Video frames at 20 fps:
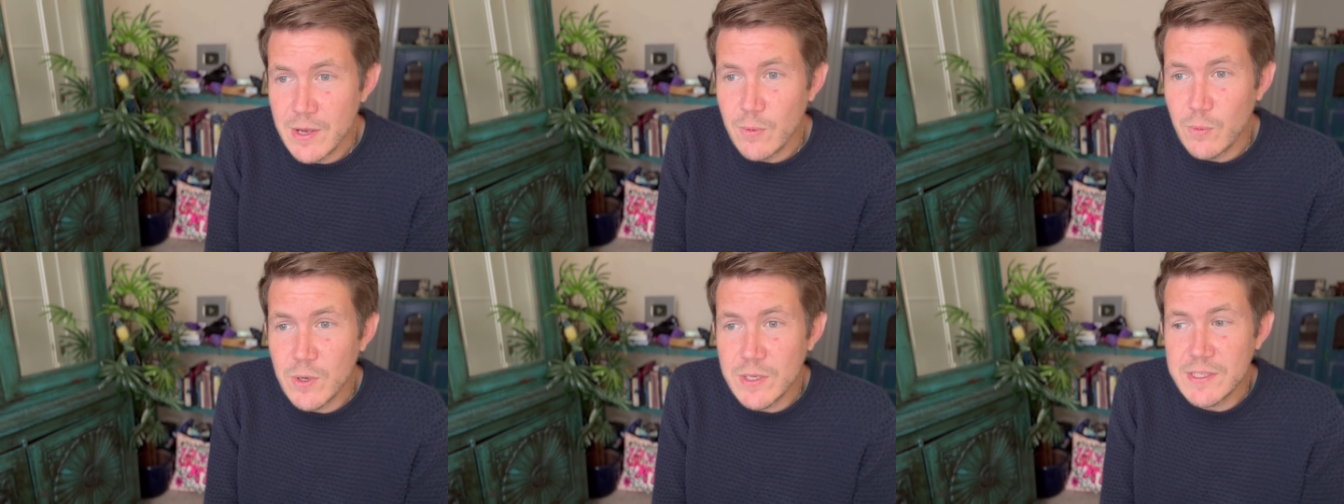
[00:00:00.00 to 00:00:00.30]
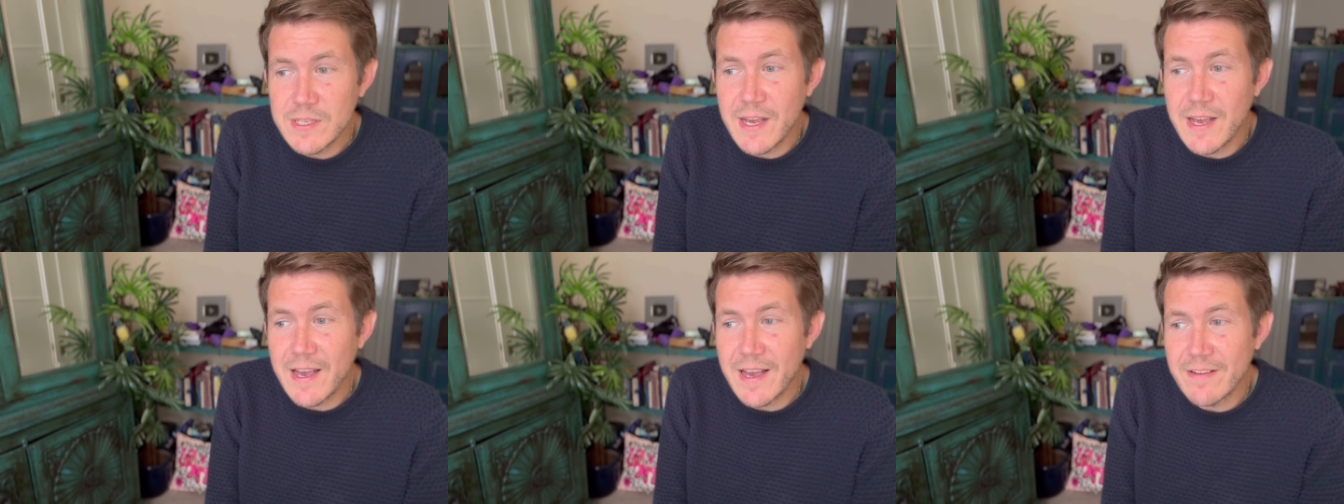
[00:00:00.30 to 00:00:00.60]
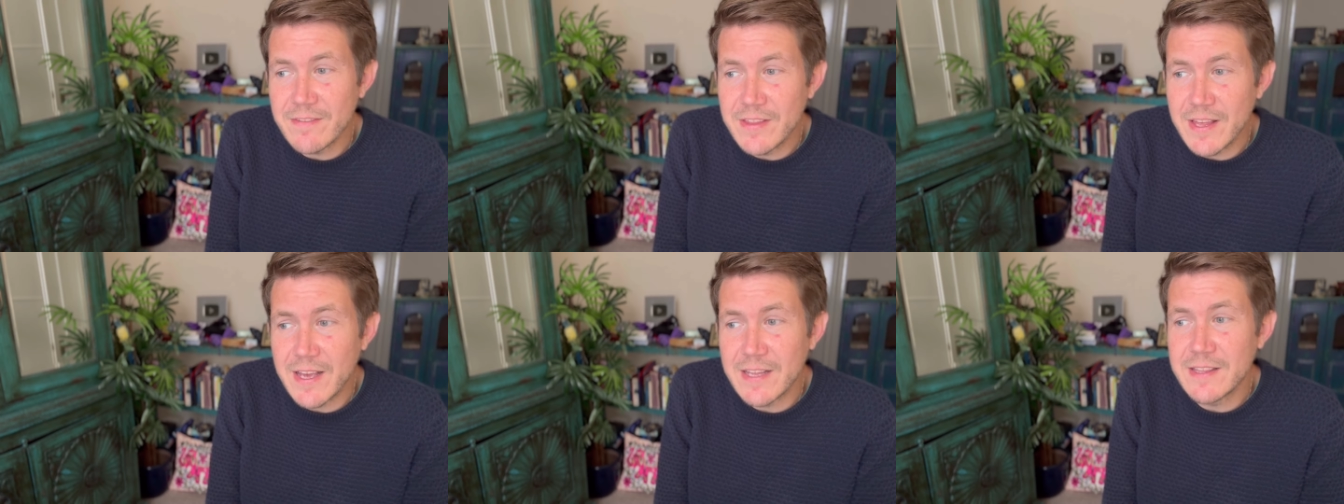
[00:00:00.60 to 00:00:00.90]
Once I
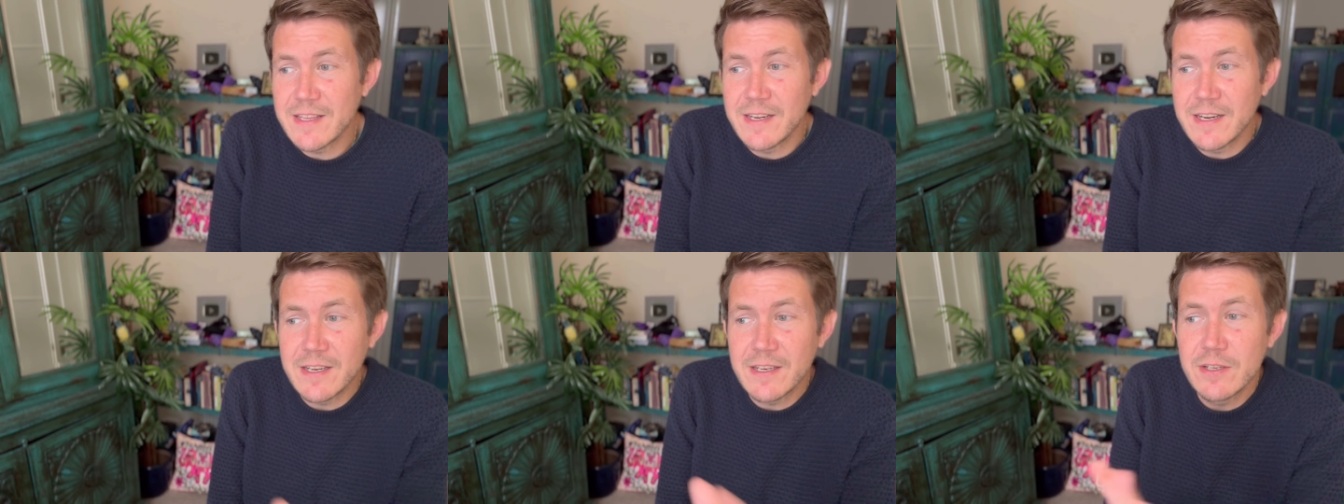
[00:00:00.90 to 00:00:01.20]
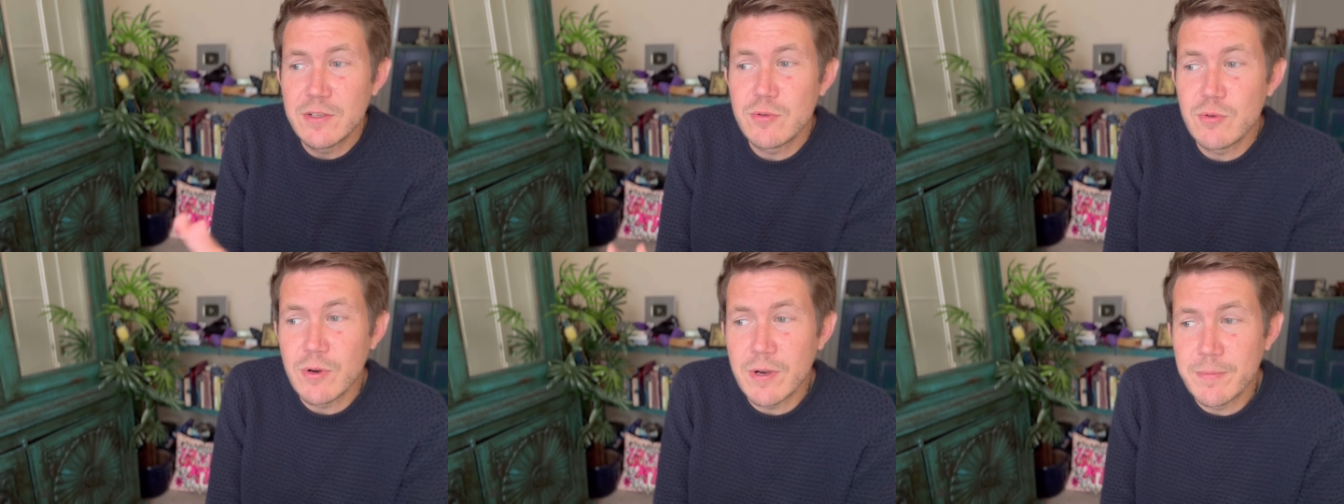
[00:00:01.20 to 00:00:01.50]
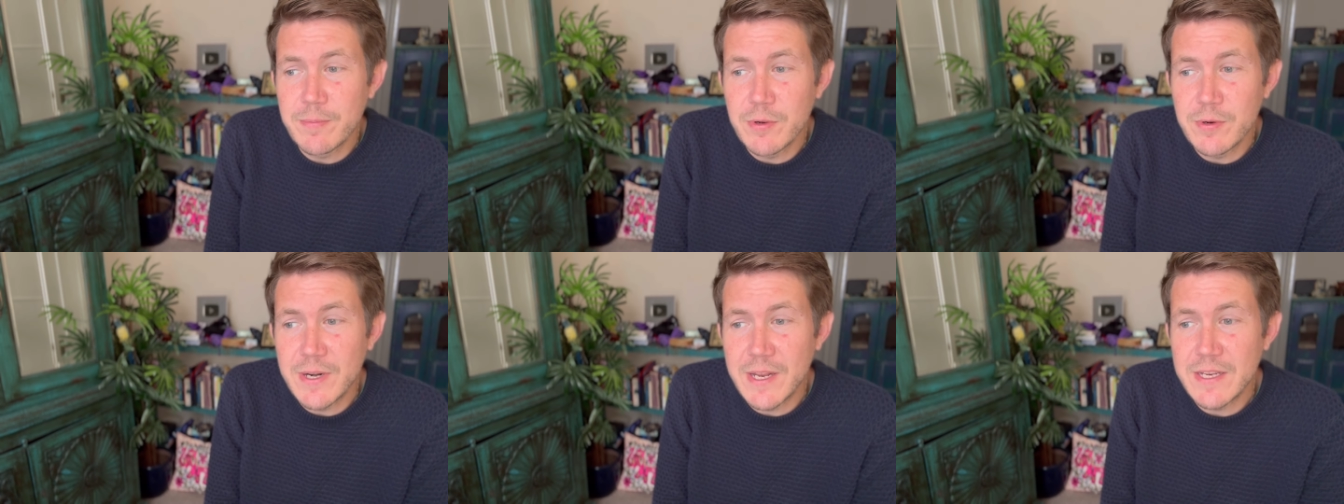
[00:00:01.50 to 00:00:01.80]
have that, then I can draw
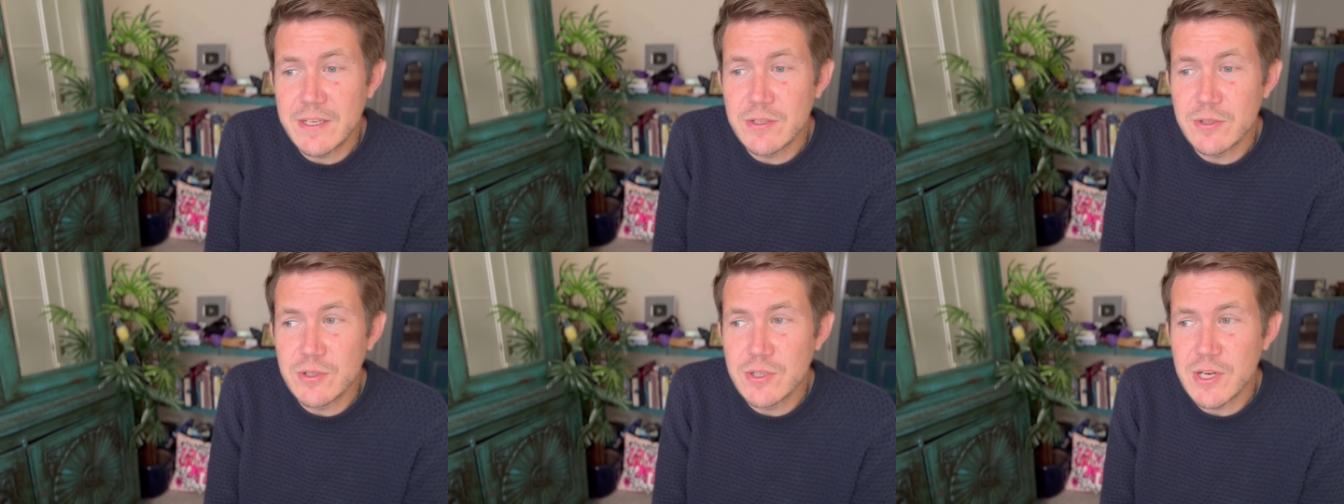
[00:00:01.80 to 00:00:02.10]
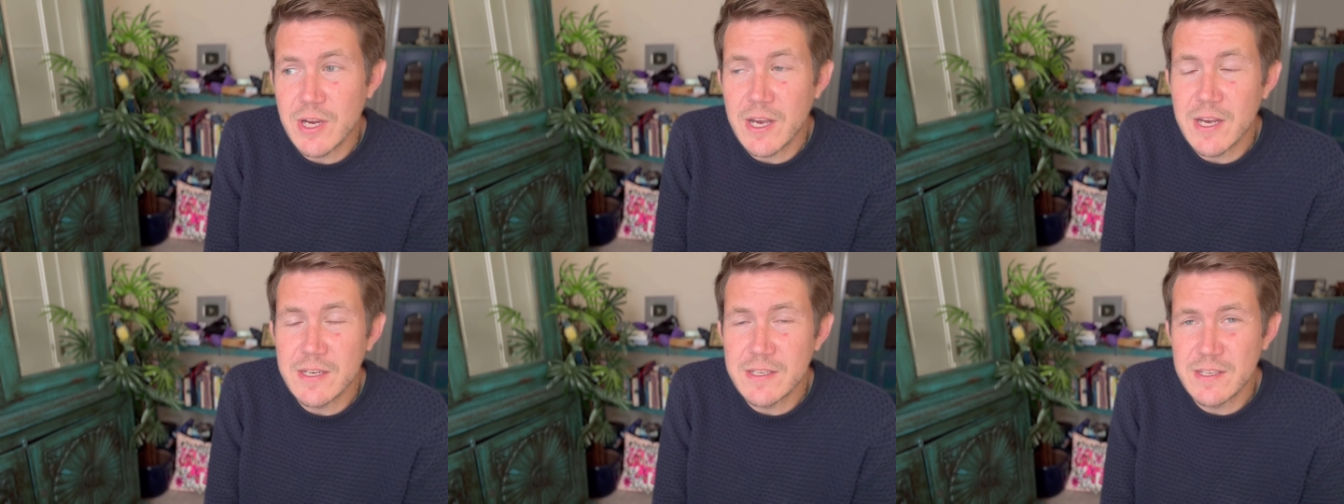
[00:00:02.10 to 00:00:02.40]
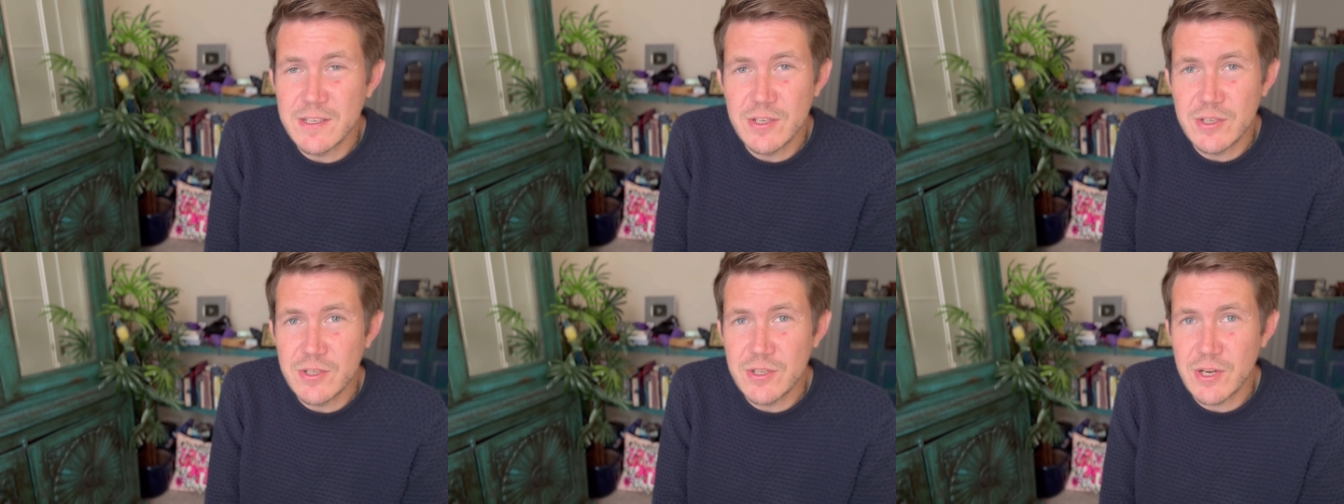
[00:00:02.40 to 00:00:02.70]
up your natal chart
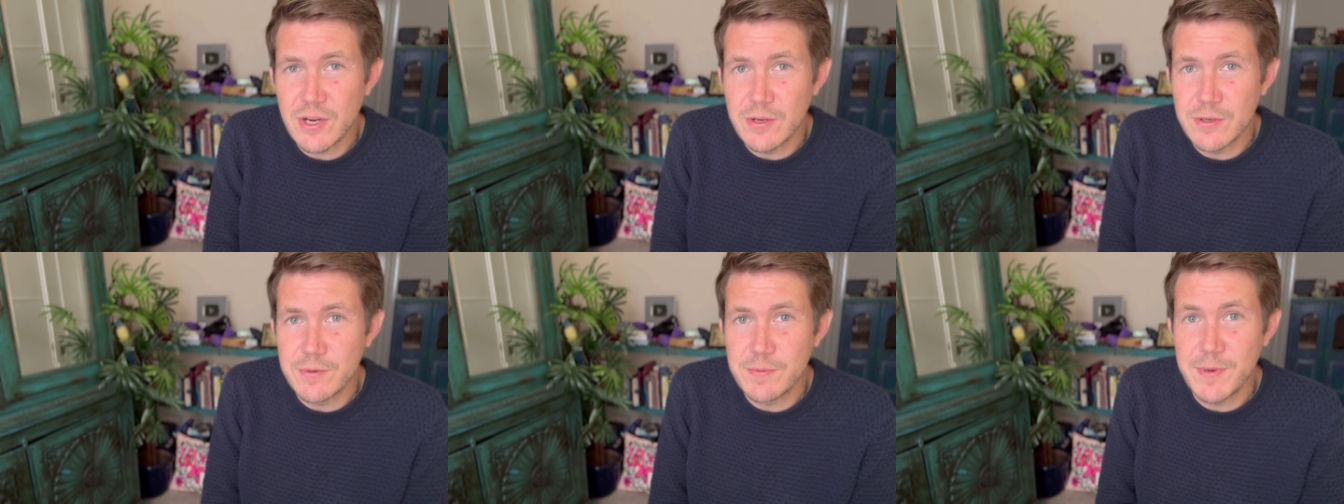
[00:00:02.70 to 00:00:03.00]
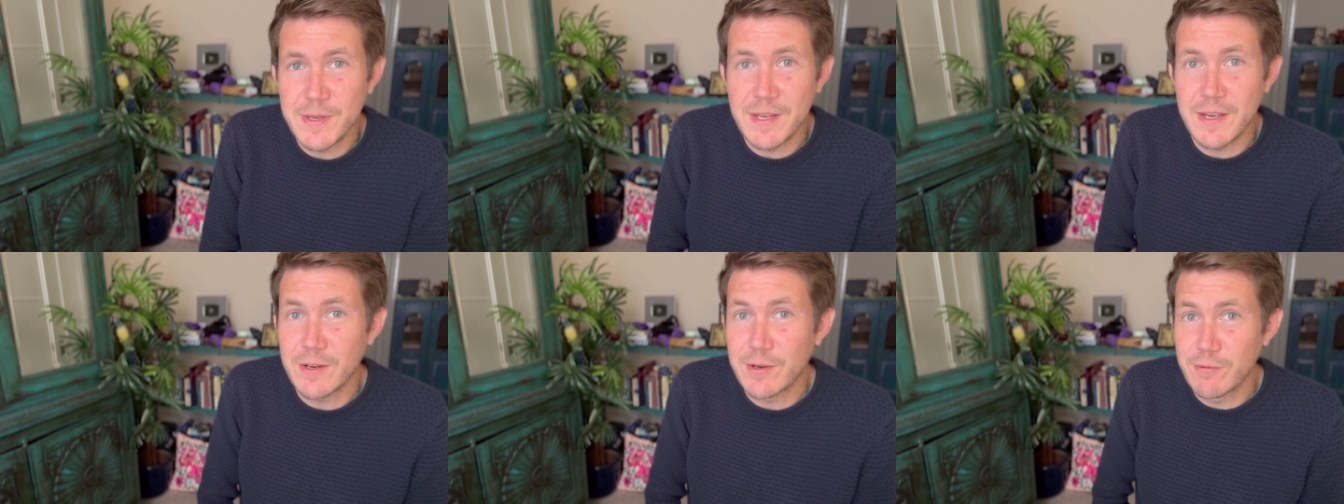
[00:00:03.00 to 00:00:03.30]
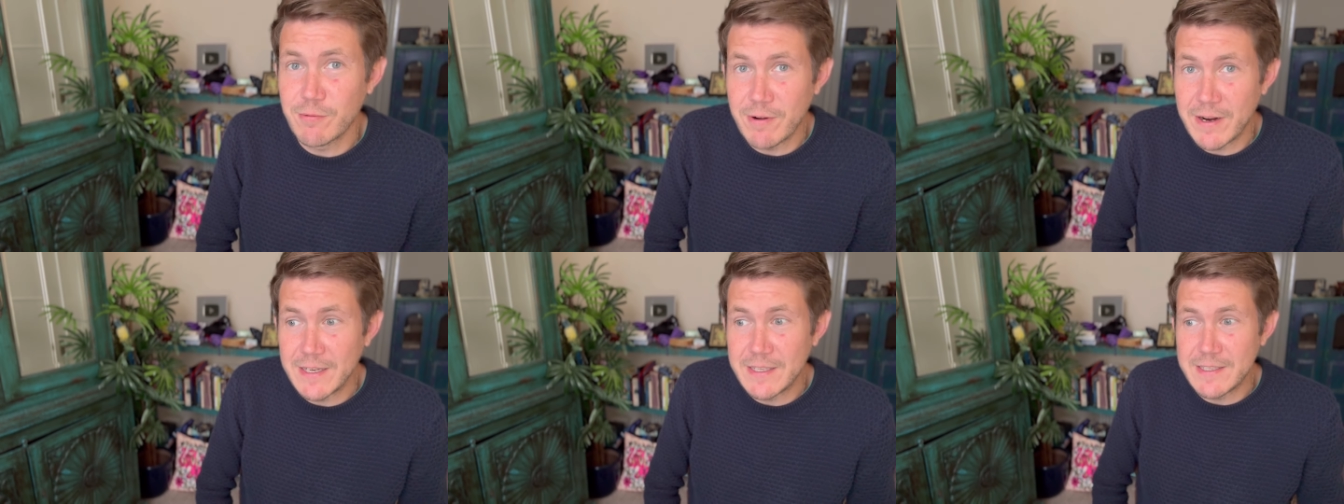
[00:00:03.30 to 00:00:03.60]
and it shows me a
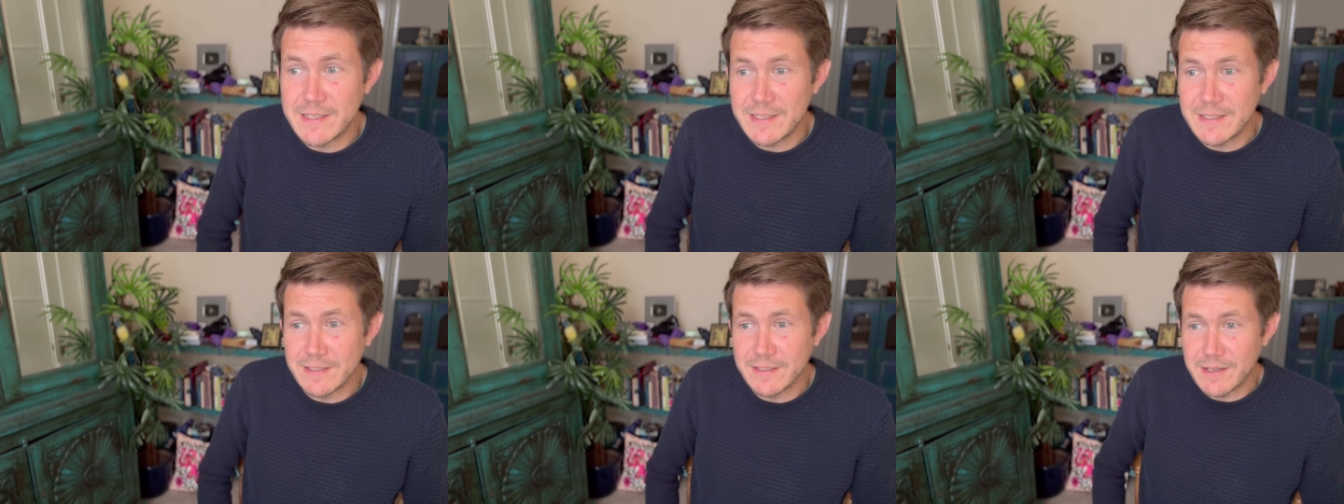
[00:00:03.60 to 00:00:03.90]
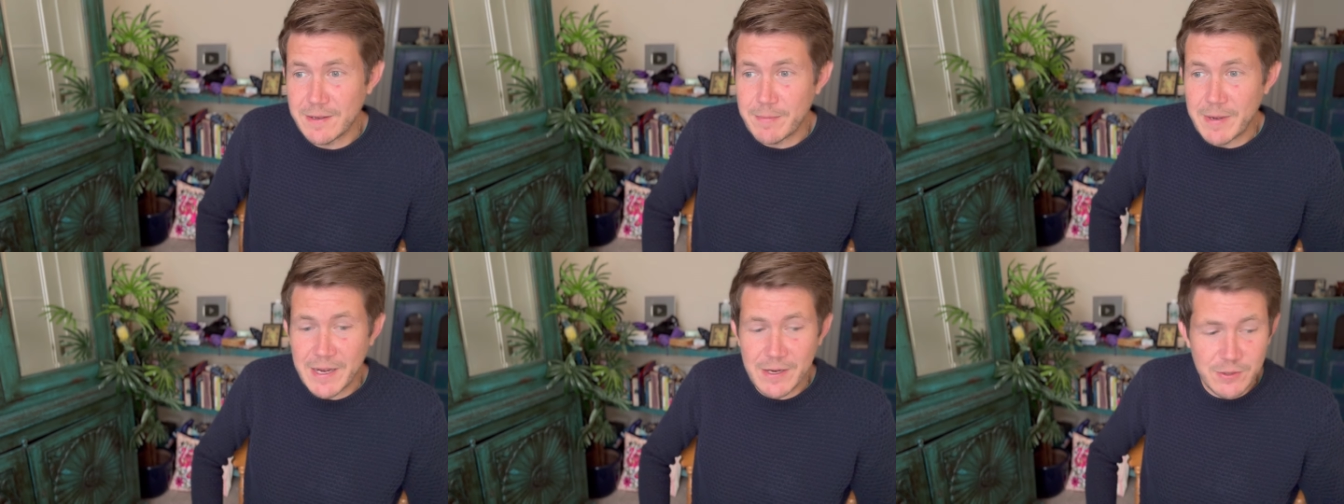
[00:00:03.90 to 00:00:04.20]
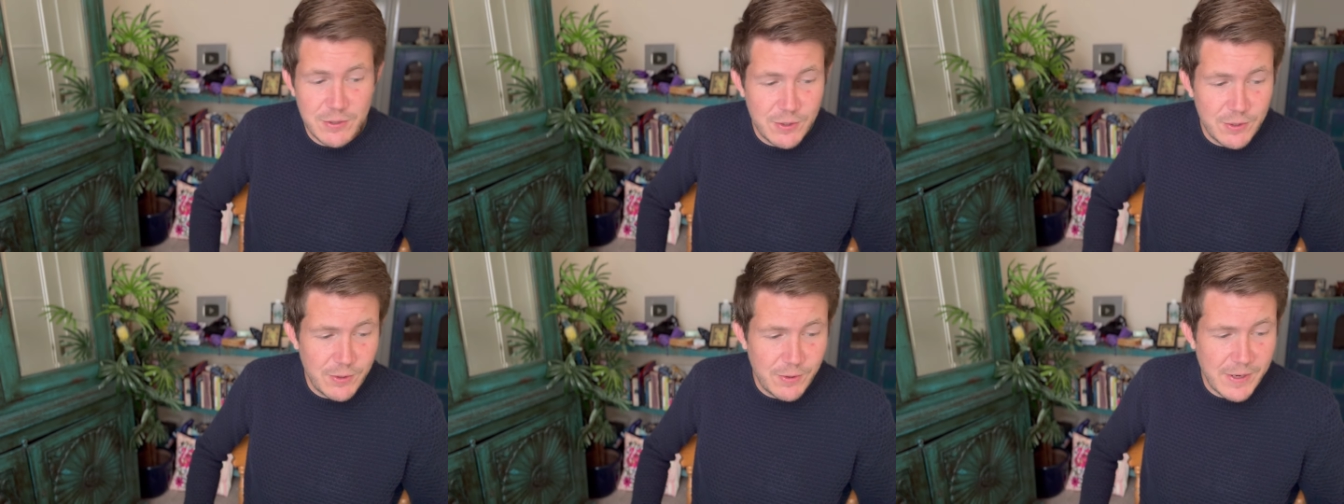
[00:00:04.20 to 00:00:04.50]
great deal
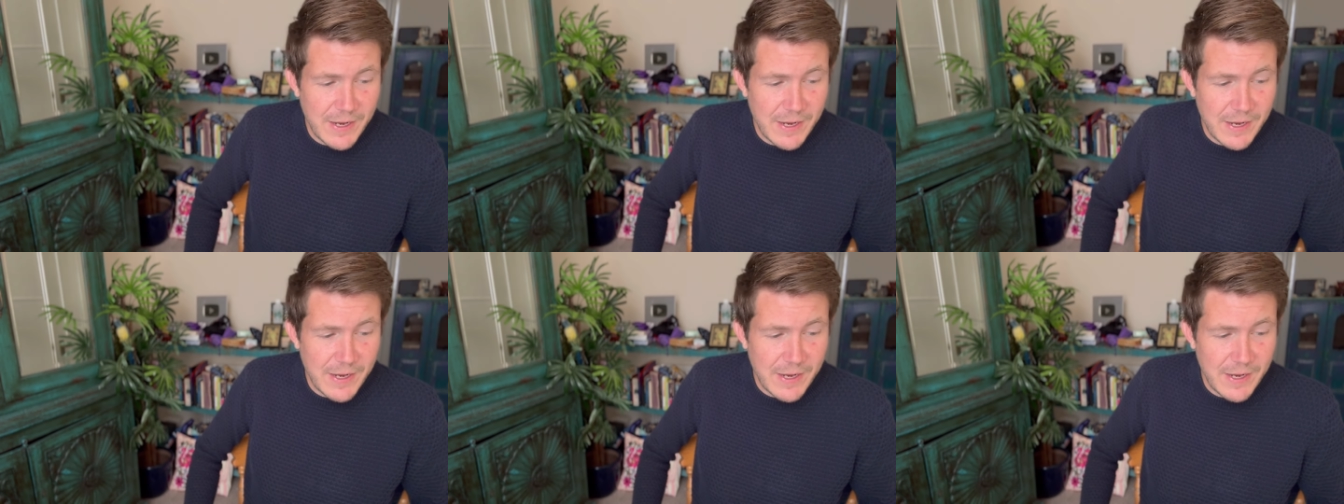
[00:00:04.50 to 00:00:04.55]
about you,